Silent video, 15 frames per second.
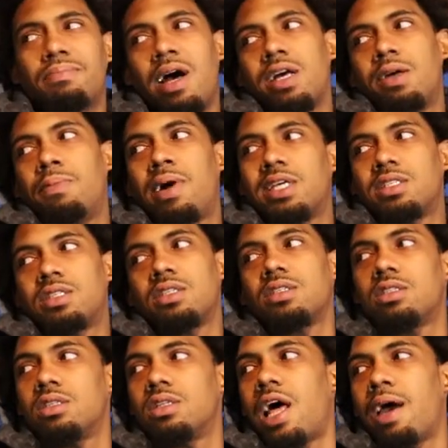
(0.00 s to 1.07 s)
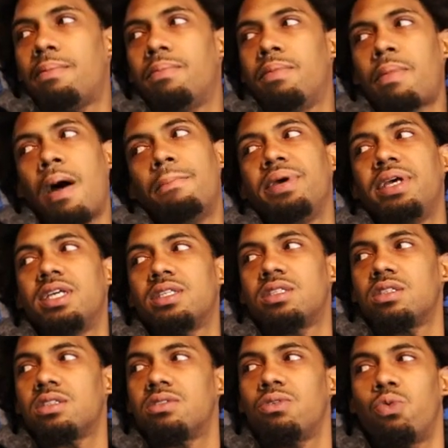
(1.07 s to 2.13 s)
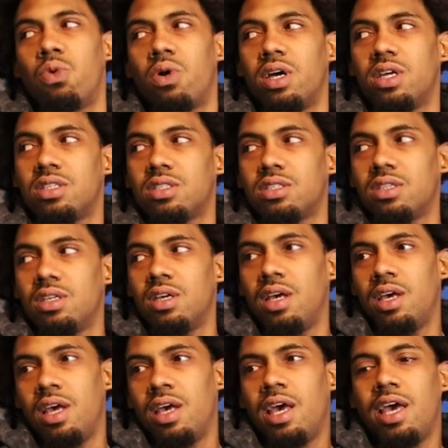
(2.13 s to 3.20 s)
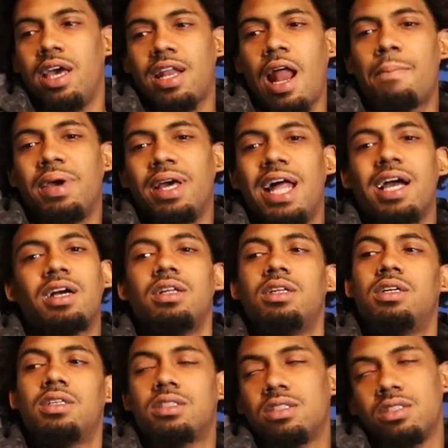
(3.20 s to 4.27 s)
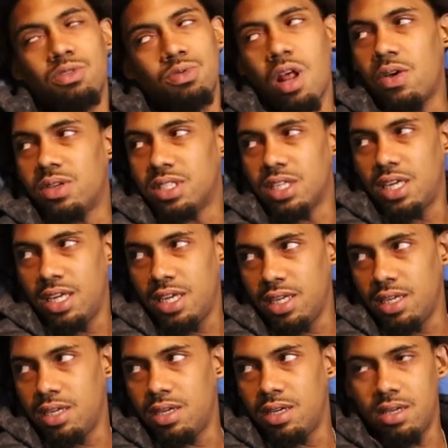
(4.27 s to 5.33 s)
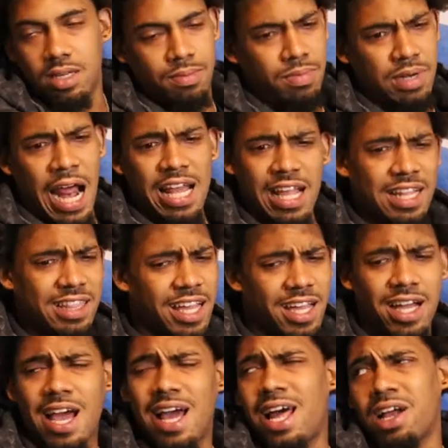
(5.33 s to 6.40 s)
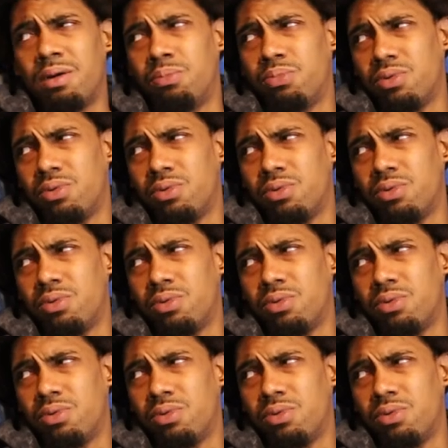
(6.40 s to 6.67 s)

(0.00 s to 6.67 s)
my my sister, like my big sister, once. Yeah, yeah. And I met like a little sister when I was a kid. But I, I, think I got like a